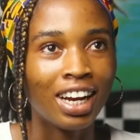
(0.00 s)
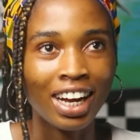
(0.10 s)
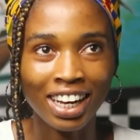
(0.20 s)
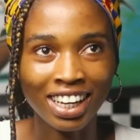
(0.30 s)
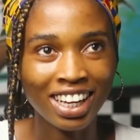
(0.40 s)

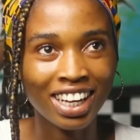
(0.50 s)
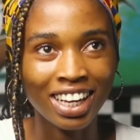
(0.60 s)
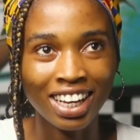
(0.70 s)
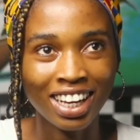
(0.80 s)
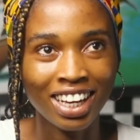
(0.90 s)
Like
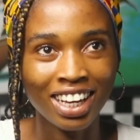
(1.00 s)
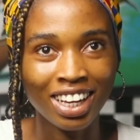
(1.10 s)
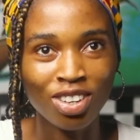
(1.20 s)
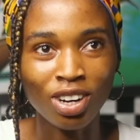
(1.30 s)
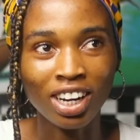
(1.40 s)

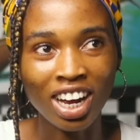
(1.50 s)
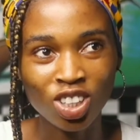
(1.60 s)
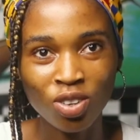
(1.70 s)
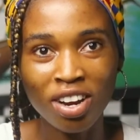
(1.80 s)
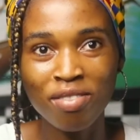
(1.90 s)
you can
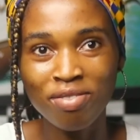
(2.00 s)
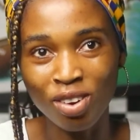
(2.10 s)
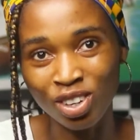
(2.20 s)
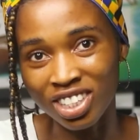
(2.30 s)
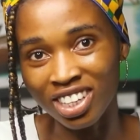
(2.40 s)
actually
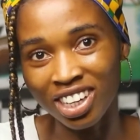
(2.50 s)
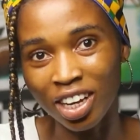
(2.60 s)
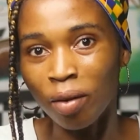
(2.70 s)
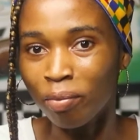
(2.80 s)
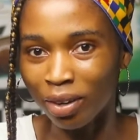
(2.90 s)
fail
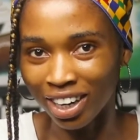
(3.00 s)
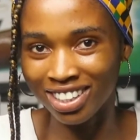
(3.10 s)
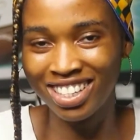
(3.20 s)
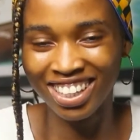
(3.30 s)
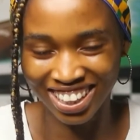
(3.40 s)
easily and
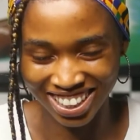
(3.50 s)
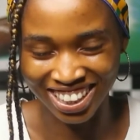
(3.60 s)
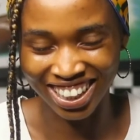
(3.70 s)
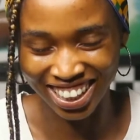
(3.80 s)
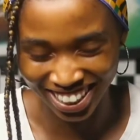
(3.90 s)
pass
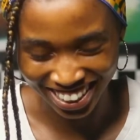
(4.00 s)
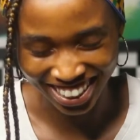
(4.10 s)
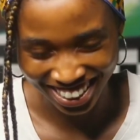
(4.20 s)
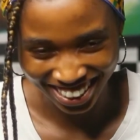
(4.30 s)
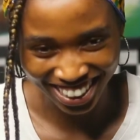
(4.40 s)
easily.
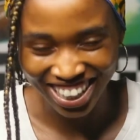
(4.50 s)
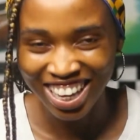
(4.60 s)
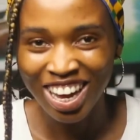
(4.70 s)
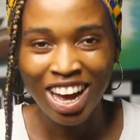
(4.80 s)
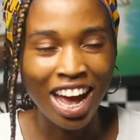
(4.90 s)

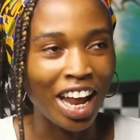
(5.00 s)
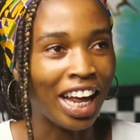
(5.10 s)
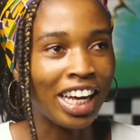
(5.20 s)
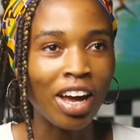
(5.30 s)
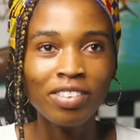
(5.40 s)

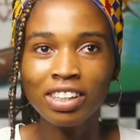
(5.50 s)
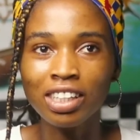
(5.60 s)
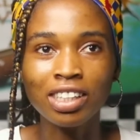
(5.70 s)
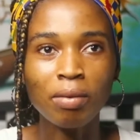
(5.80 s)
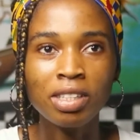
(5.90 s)
Like
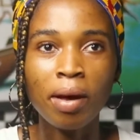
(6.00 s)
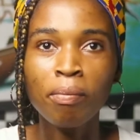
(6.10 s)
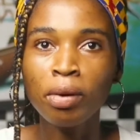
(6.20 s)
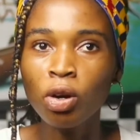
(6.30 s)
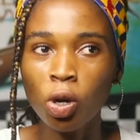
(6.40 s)
everything, it's
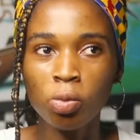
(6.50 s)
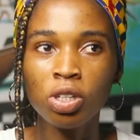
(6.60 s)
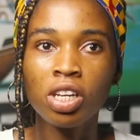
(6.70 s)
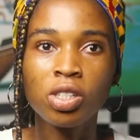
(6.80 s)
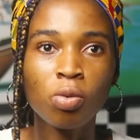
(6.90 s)
a big
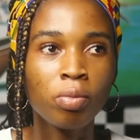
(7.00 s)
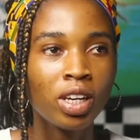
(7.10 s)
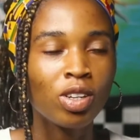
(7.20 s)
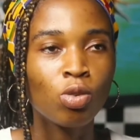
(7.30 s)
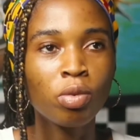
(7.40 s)
community.
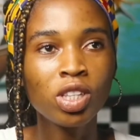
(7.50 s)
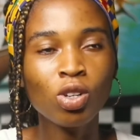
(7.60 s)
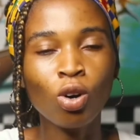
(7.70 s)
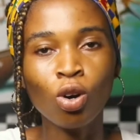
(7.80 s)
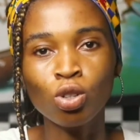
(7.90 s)
You
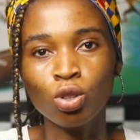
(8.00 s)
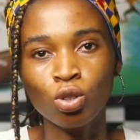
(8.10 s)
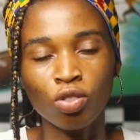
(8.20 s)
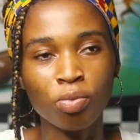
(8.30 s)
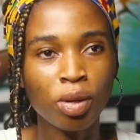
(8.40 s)
meet all
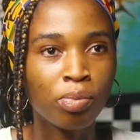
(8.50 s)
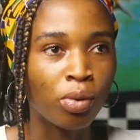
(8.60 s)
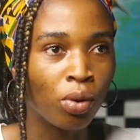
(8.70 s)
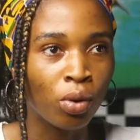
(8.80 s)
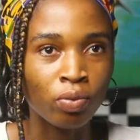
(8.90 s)
sorts of
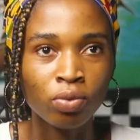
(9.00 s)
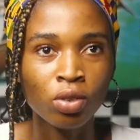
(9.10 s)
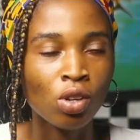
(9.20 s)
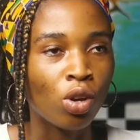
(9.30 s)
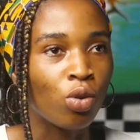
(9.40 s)
people.
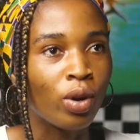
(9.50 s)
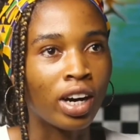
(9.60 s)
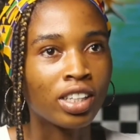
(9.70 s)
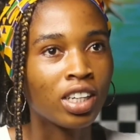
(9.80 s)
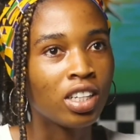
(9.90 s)
You
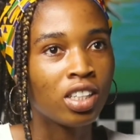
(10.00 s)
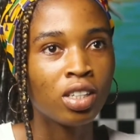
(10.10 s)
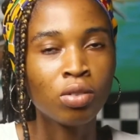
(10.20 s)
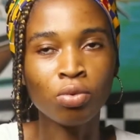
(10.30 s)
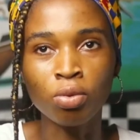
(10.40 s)
are
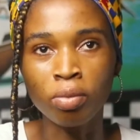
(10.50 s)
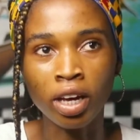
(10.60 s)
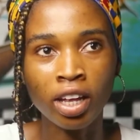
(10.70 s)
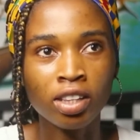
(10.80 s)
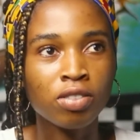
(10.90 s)
changing
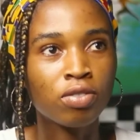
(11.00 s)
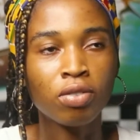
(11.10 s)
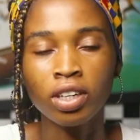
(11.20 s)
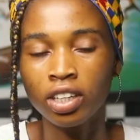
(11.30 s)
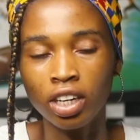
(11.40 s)
roommates
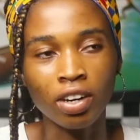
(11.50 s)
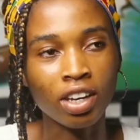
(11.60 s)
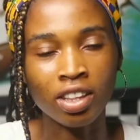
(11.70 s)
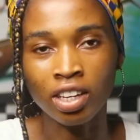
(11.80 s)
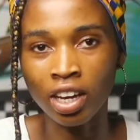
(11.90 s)
here
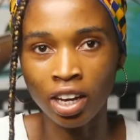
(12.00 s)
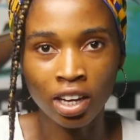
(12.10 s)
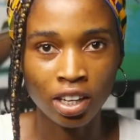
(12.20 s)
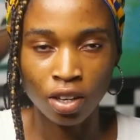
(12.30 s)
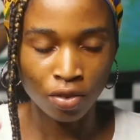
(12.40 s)
and
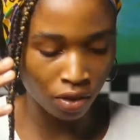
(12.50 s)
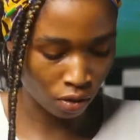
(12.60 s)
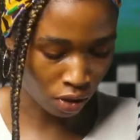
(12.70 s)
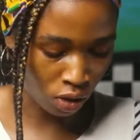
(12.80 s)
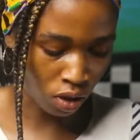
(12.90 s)
there if
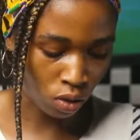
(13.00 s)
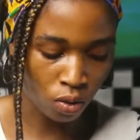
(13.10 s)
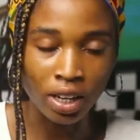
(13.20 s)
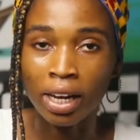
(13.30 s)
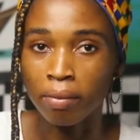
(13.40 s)
you went to a
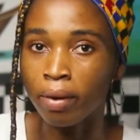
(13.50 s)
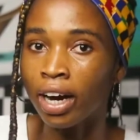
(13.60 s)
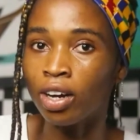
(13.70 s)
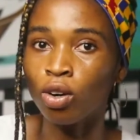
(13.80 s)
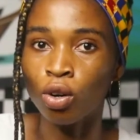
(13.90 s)
school like
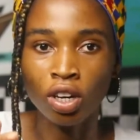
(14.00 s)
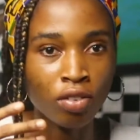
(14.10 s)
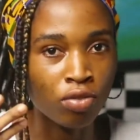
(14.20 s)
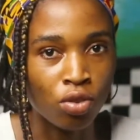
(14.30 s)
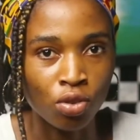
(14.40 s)
mine, or
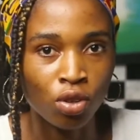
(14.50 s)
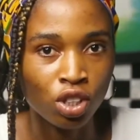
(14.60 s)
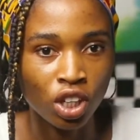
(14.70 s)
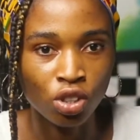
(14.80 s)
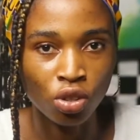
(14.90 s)
if you do not
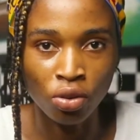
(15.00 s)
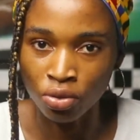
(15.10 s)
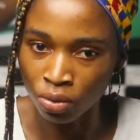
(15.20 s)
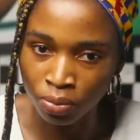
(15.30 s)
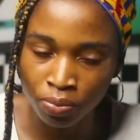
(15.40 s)
change your
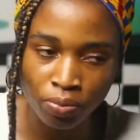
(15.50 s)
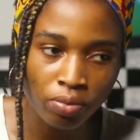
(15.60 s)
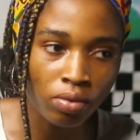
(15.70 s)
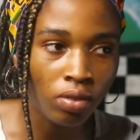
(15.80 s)
room,